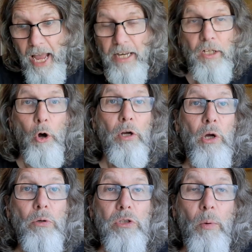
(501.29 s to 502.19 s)
and they all
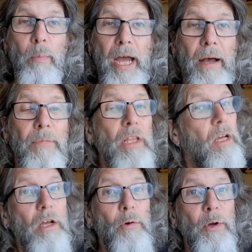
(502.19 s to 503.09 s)
go somewhere
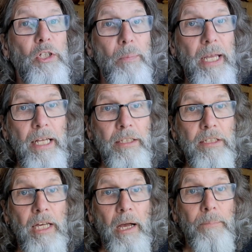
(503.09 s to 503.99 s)
which means